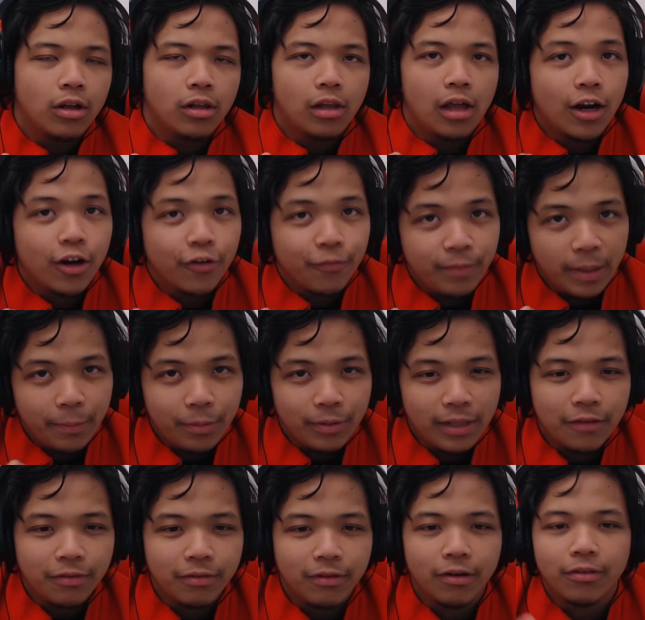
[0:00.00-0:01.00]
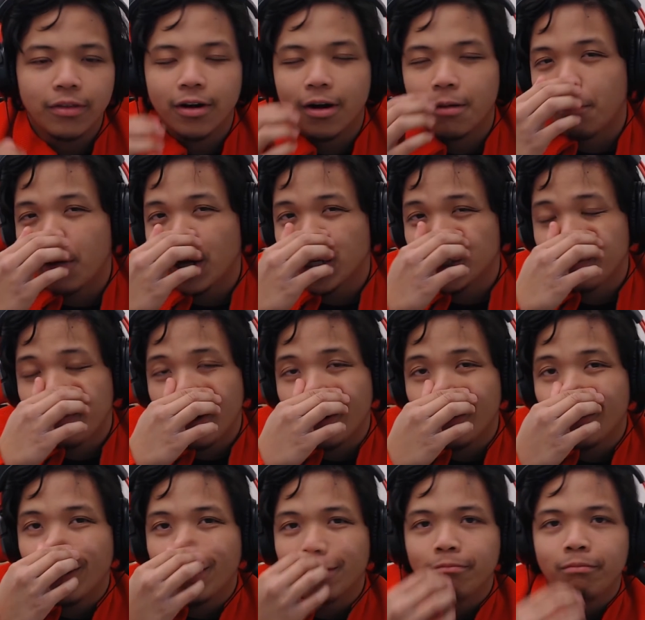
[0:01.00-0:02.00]
lot of people out there that are much better
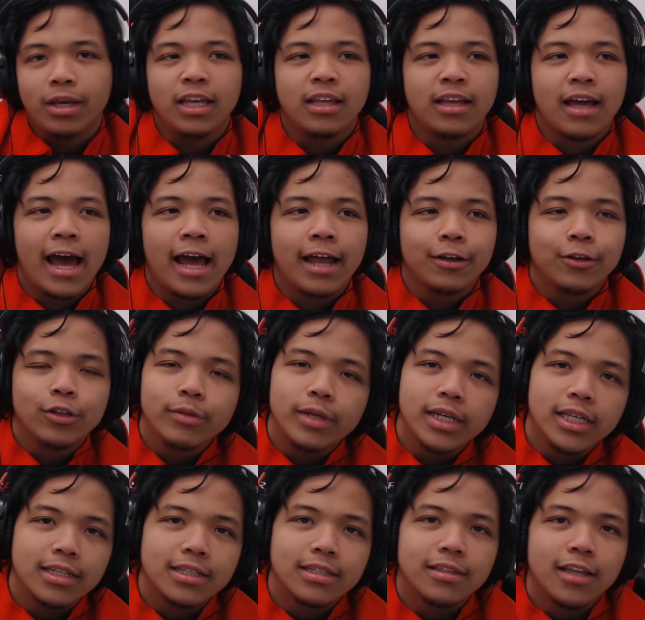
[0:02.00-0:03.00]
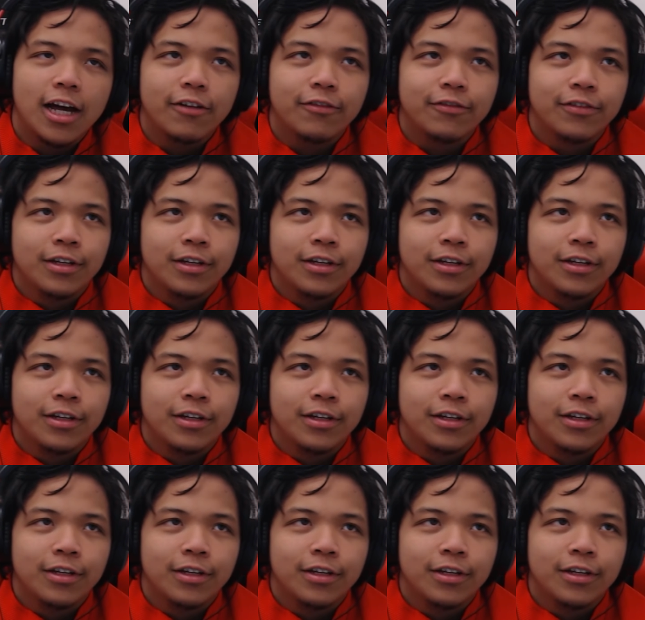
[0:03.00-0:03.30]
at me at doing this stuff.